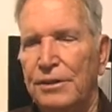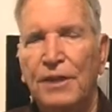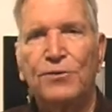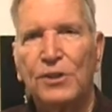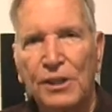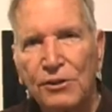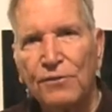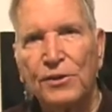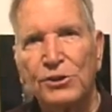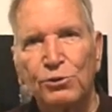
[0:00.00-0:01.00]
different
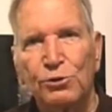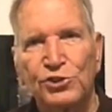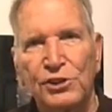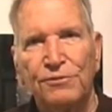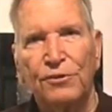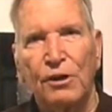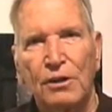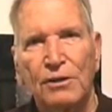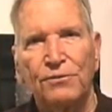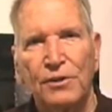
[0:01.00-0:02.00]
individuals in,
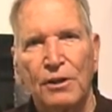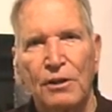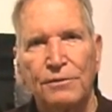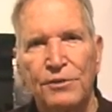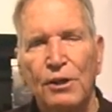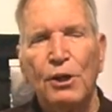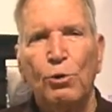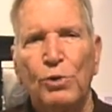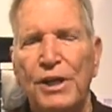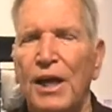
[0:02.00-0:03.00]
are involved.
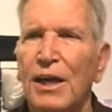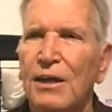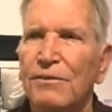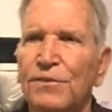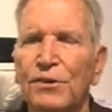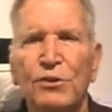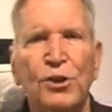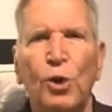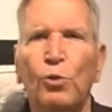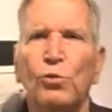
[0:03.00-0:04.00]
We
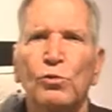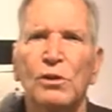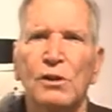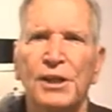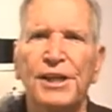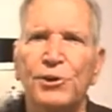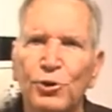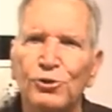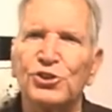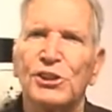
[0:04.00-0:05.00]
have no
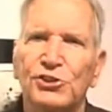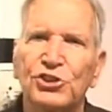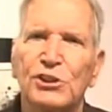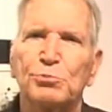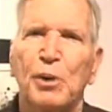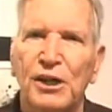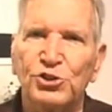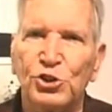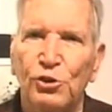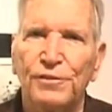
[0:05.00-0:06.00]
leaders such as
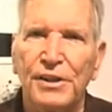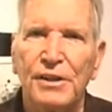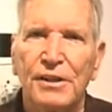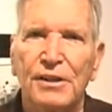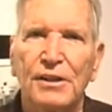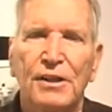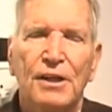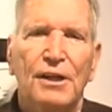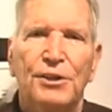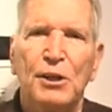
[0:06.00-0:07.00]
Pancho Villa.
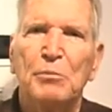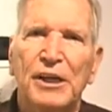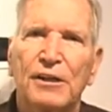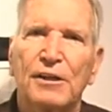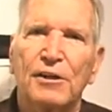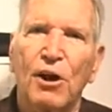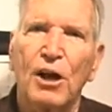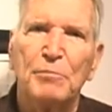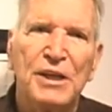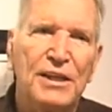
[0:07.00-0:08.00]
The American
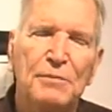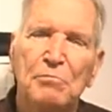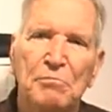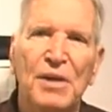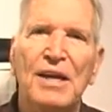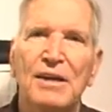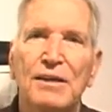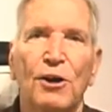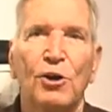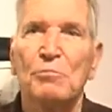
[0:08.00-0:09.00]
Army may
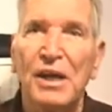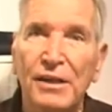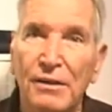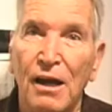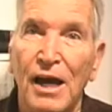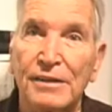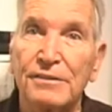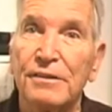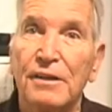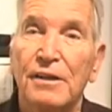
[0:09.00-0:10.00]
or may
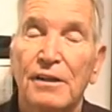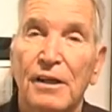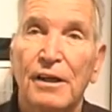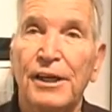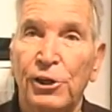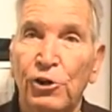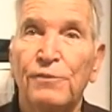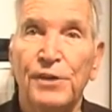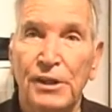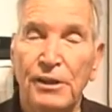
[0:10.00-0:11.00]
not uh,
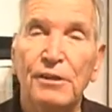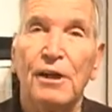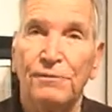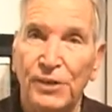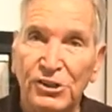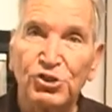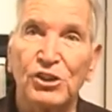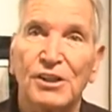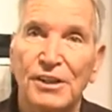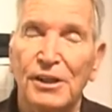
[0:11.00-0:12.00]
intervene
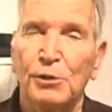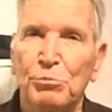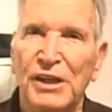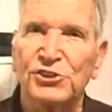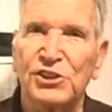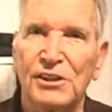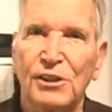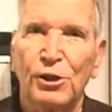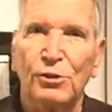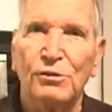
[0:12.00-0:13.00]
eventually in
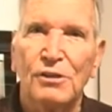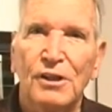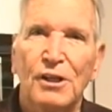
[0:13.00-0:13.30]
Mexico.